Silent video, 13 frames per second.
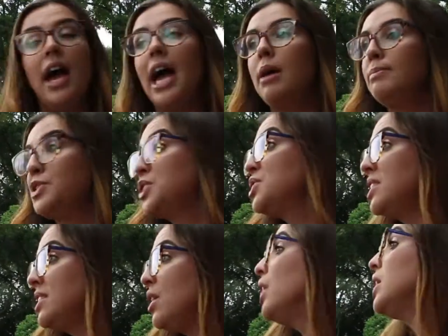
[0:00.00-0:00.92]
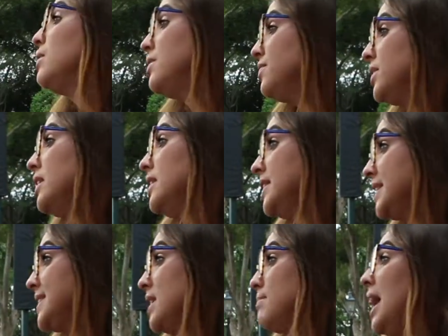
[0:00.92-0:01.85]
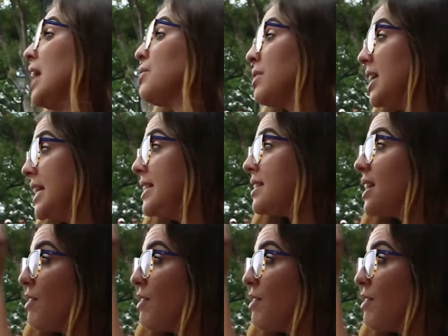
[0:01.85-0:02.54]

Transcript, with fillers: Um, just in honour of the, the cinematic release,